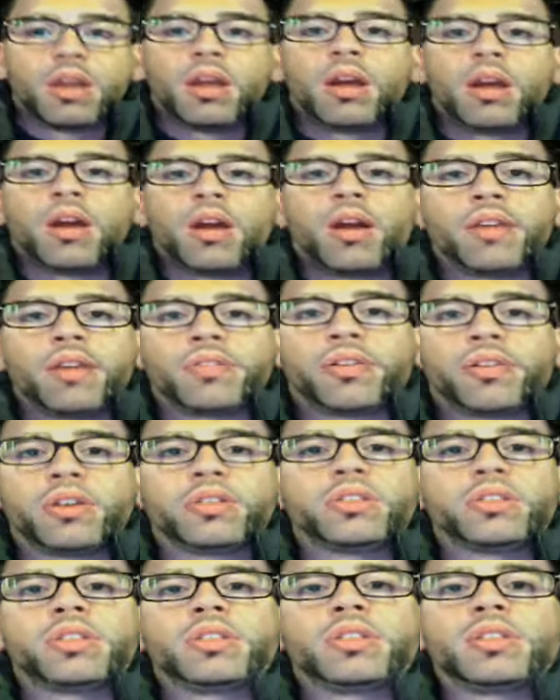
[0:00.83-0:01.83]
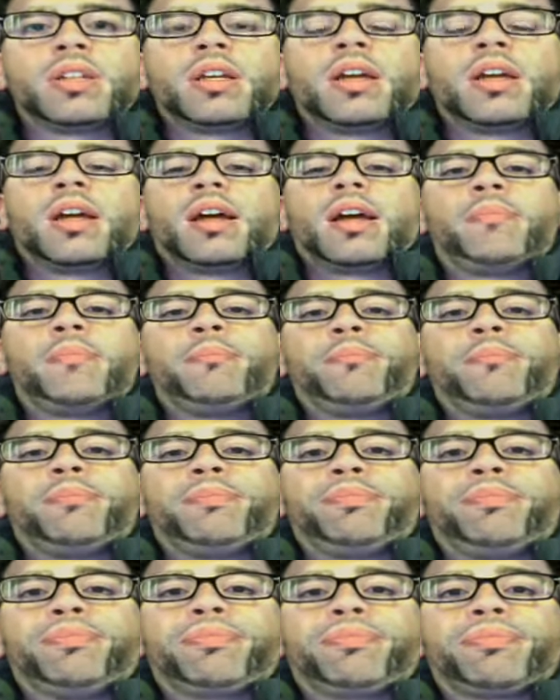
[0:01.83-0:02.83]
Alright folks,
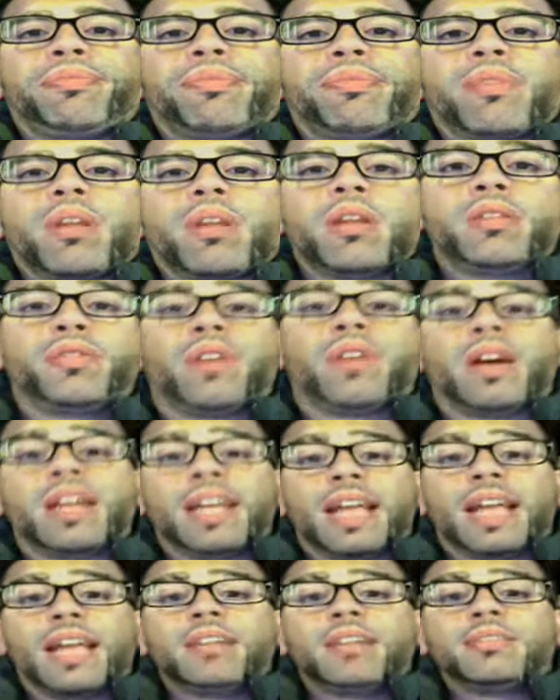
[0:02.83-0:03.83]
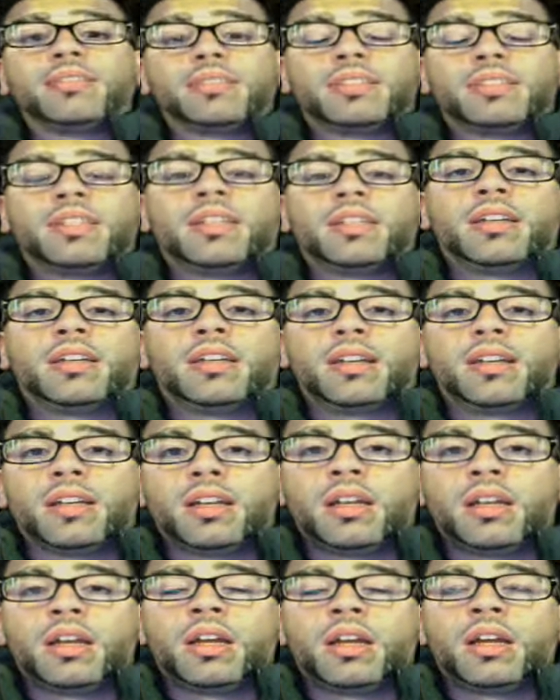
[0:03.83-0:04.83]
it's Farhan again.
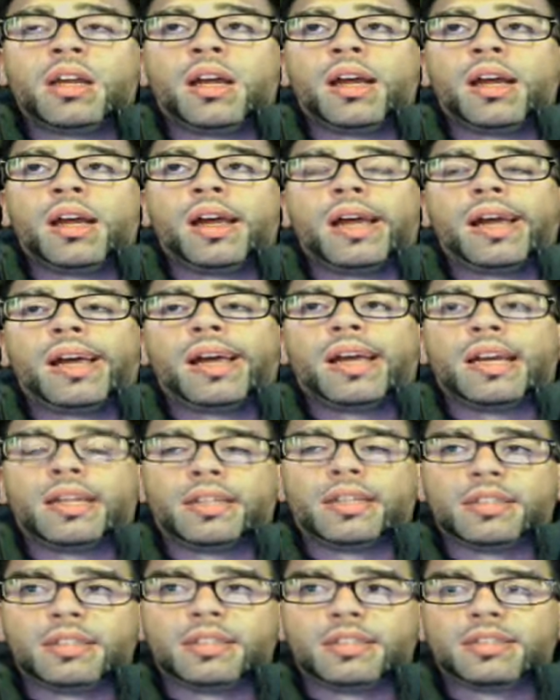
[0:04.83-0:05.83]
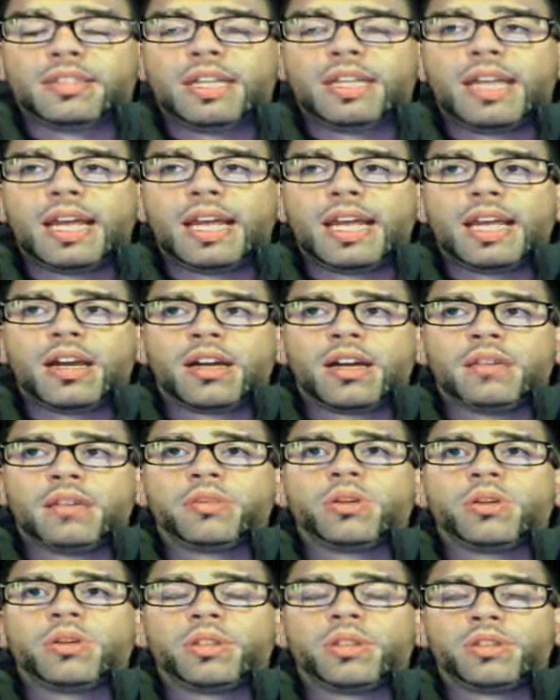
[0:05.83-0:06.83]
Uh, Today I'm
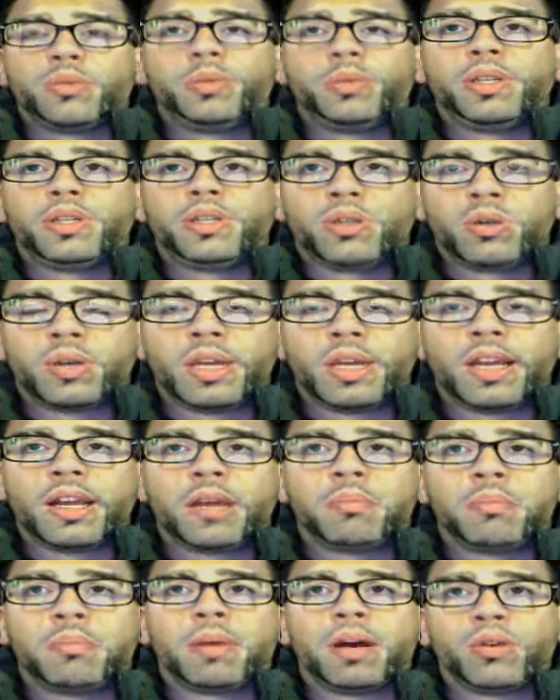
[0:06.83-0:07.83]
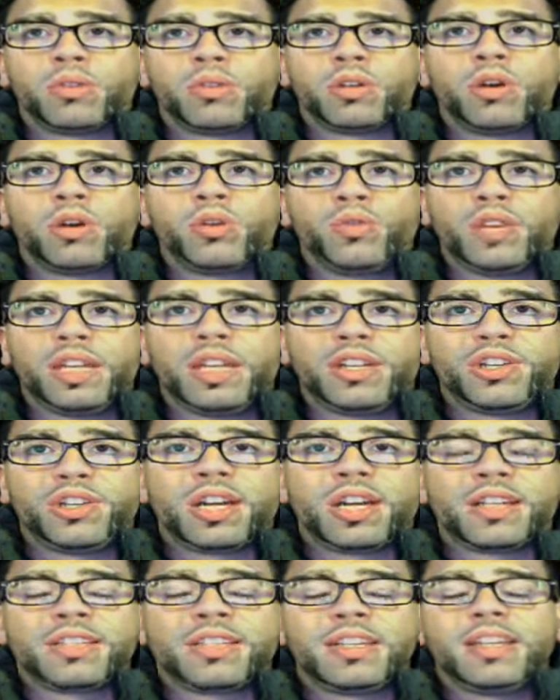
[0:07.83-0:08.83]
going to be talking about overly
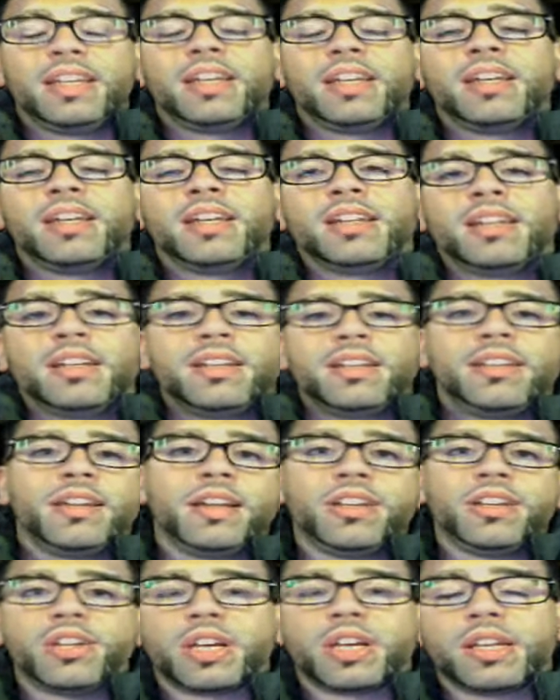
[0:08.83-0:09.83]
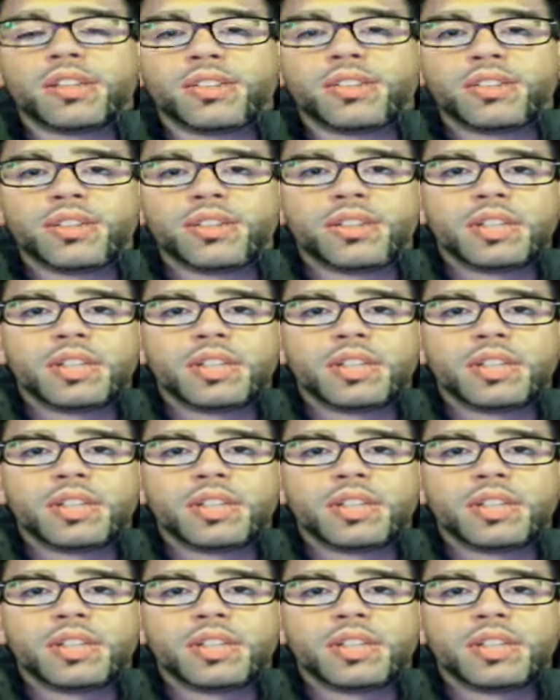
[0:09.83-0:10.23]
chatty DJs.